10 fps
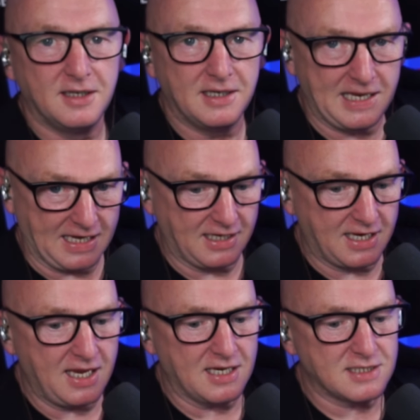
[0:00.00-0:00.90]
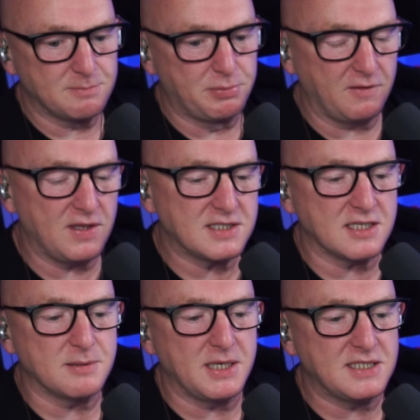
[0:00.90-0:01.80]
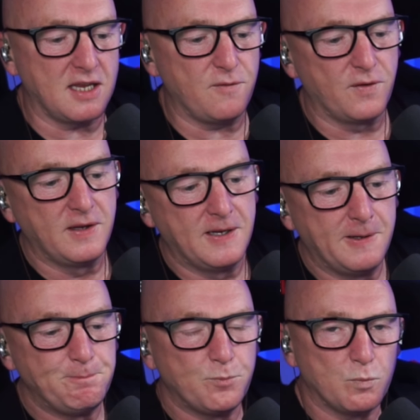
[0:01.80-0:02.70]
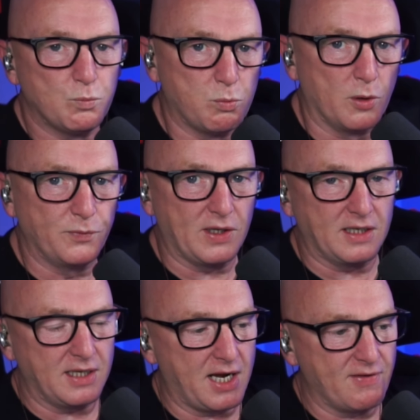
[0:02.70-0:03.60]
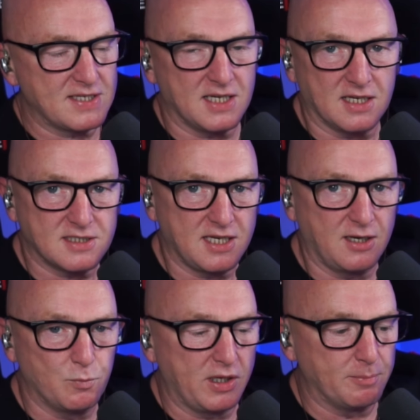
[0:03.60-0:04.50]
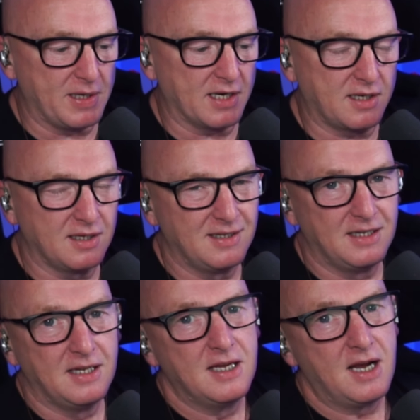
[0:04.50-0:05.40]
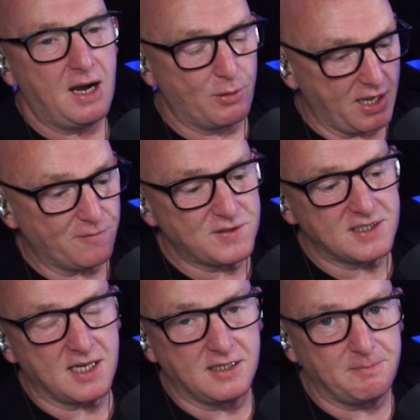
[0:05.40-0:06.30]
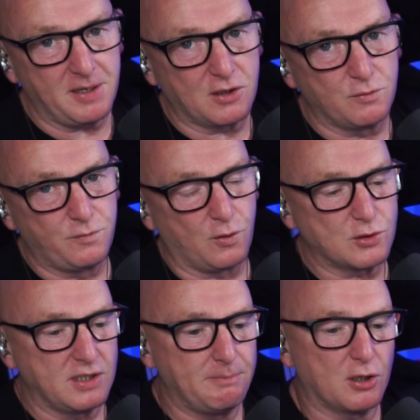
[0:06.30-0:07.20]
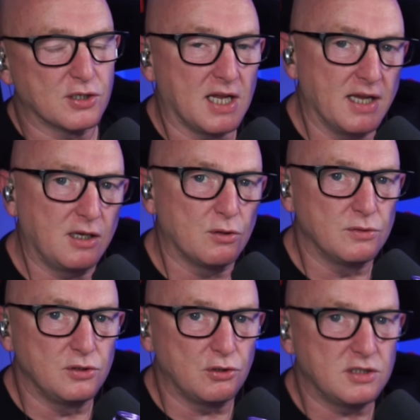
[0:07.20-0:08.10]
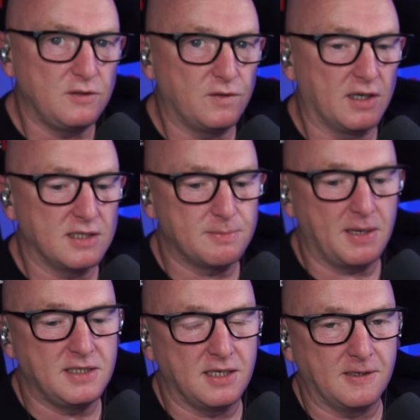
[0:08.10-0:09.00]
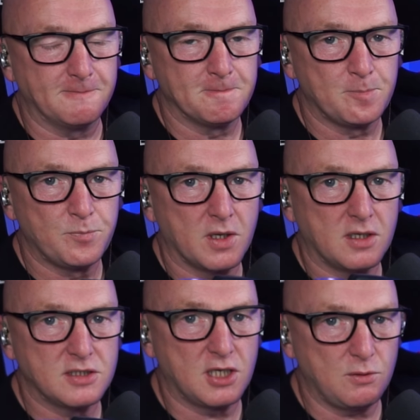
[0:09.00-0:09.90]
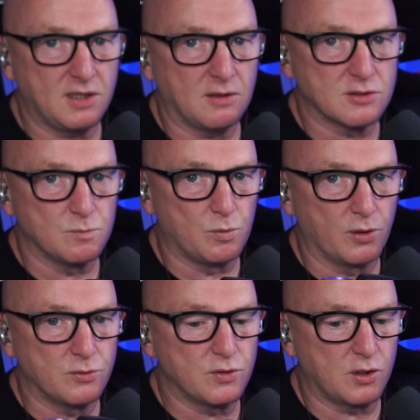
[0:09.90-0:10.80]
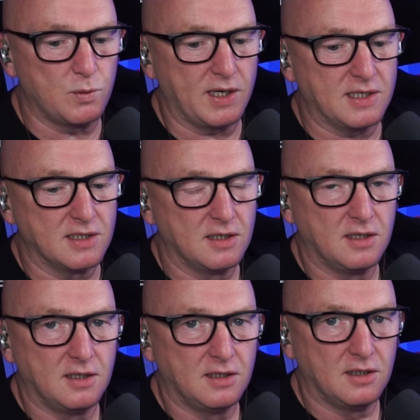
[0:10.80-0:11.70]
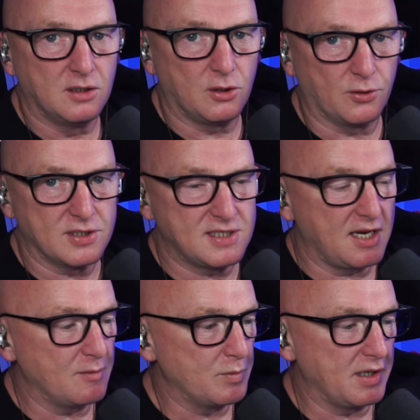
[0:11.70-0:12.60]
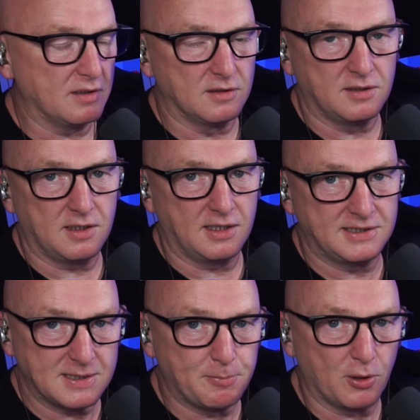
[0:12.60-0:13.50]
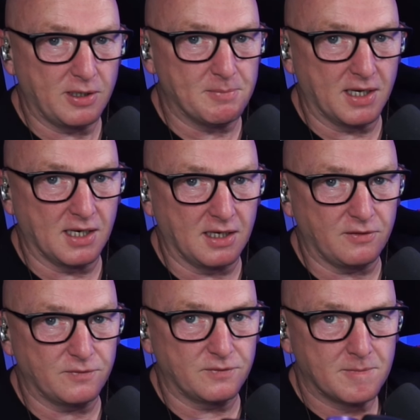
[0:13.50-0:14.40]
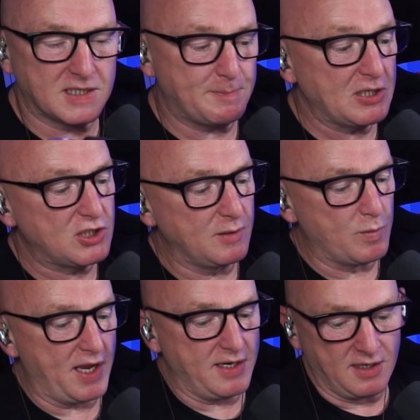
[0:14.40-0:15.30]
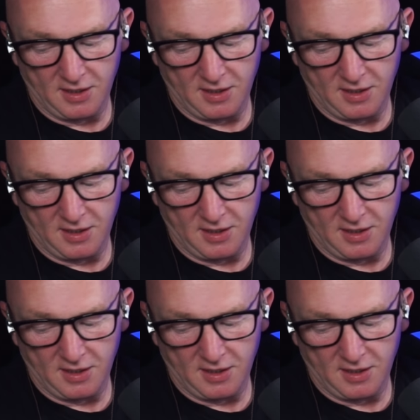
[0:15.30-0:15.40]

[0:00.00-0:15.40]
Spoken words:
in case. But if they said to me, Dave, we want that RSR steering wheel back, I would have to send it back, unfortunately, because I couldn't justify spending 2,100 quid on a steering wheel at this point in my life. Especially when